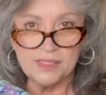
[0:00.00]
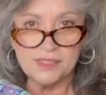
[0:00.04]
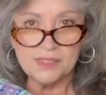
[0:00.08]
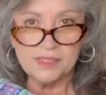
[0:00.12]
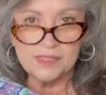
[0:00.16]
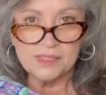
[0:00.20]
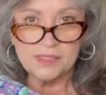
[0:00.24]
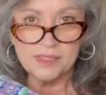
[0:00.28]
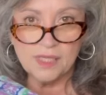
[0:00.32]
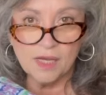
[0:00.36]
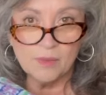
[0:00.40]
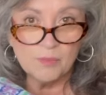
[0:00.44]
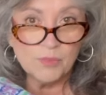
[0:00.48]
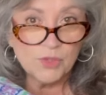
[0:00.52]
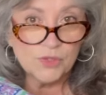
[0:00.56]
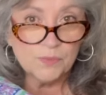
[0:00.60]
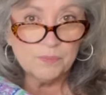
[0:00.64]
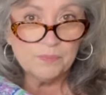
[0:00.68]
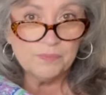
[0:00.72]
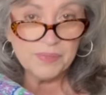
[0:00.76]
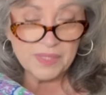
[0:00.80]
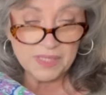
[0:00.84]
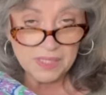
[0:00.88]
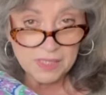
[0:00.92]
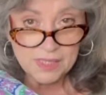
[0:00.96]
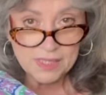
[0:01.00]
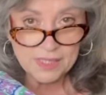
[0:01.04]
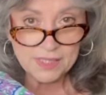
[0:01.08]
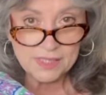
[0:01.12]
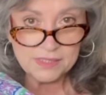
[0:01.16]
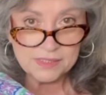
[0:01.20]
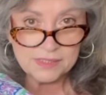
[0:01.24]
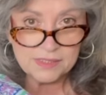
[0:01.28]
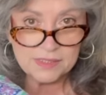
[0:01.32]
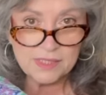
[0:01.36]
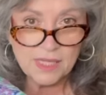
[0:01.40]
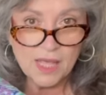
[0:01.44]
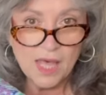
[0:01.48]
summer
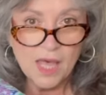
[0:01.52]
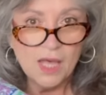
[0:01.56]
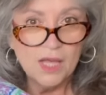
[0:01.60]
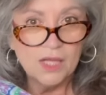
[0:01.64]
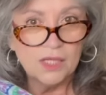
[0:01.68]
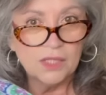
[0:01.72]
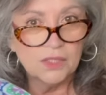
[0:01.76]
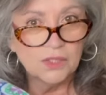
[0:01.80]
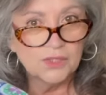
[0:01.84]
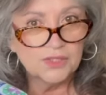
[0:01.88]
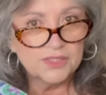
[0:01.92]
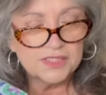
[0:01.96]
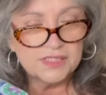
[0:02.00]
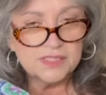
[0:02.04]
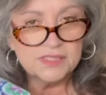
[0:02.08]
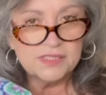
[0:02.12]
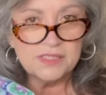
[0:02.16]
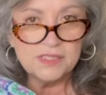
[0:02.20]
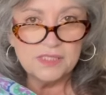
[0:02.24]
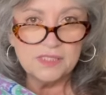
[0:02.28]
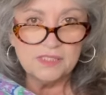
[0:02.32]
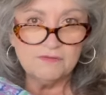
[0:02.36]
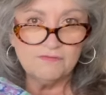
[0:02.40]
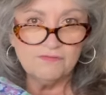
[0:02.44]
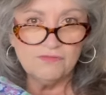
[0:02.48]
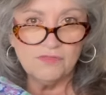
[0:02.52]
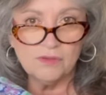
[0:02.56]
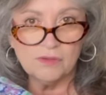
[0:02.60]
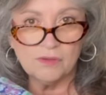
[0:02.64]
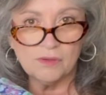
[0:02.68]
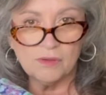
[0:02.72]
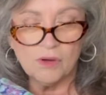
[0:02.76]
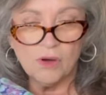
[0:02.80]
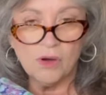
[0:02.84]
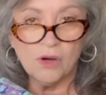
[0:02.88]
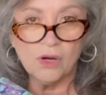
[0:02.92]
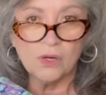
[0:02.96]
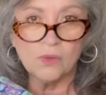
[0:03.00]
piece, look and see if
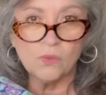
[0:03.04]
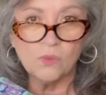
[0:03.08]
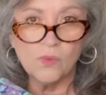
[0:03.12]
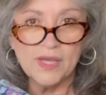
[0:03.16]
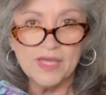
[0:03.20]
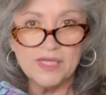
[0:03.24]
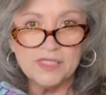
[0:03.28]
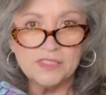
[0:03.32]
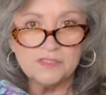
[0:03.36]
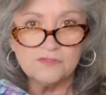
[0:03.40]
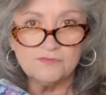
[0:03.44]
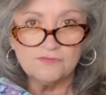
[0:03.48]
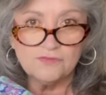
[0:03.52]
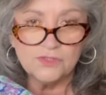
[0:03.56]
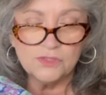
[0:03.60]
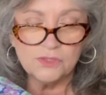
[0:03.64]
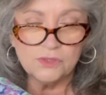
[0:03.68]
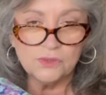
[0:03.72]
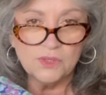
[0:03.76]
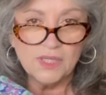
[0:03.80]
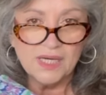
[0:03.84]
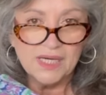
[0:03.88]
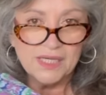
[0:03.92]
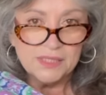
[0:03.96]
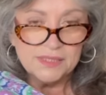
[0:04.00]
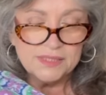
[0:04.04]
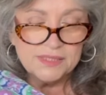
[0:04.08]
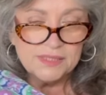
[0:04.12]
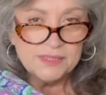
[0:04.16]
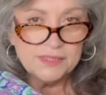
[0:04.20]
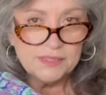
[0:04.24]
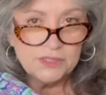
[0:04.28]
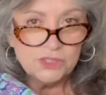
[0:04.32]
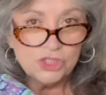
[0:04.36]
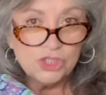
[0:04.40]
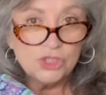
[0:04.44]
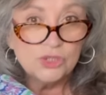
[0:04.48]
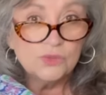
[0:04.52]
there are ways for you uh,
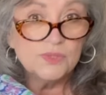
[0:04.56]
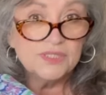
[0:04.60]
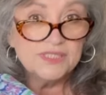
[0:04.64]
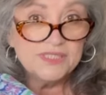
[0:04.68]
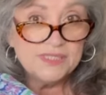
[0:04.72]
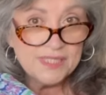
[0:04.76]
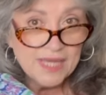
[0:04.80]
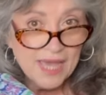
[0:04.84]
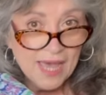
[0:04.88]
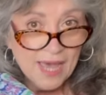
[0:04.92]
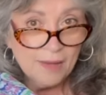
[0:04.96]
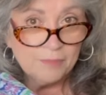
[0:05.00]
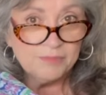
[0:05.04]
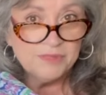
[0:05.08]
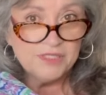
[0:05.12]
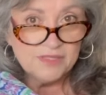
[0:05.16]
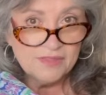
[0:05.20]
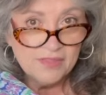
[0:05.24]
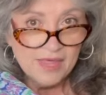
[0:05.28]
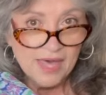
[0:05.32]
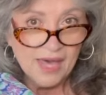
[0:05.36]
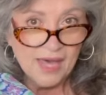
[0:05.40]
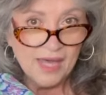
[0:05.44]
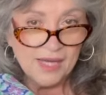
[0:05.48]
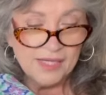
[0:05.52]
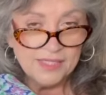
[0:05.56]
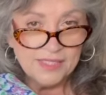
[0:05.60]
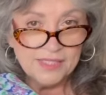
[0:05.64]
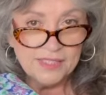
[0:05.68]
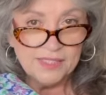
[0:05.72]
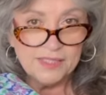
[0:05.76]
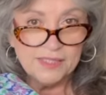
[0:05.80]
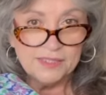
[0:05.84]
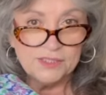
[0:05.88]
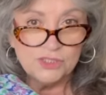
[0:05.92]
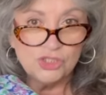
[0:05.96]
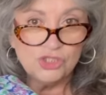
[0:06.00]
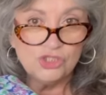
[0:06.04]
to adapt that
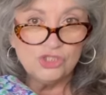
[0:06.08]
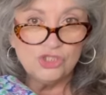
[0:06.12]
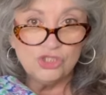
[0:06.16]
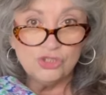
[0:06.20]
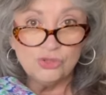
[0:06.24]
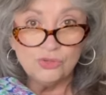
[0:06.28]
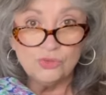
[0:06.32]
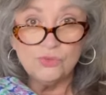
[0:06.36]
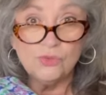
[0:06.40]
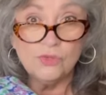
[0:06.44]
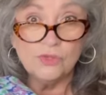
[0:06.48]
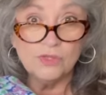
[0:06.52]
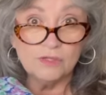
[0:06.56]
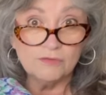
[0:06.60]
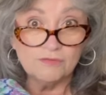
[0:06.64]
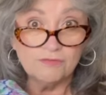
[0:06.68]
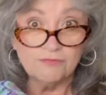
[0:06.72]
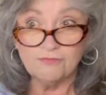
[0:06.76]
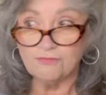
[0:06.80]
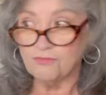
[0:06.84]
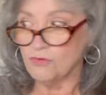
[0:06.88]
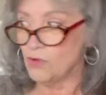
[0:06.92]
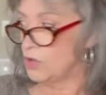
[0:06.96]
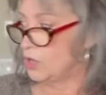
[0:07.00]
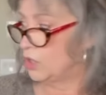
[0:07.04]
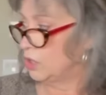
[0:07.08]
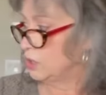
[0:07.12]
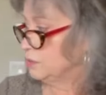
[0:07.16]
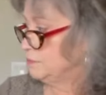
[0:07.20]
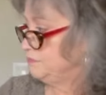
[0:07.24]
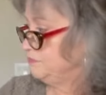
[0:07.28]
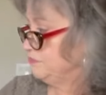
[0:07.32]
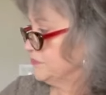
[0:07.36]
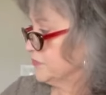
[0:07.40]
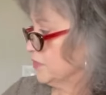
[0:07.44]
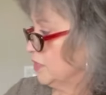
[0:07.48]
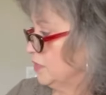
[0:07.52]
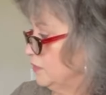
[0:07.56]
into the fall,
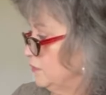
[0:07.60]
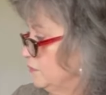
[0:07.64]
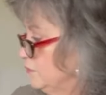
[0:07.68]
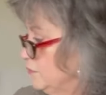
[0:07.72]
all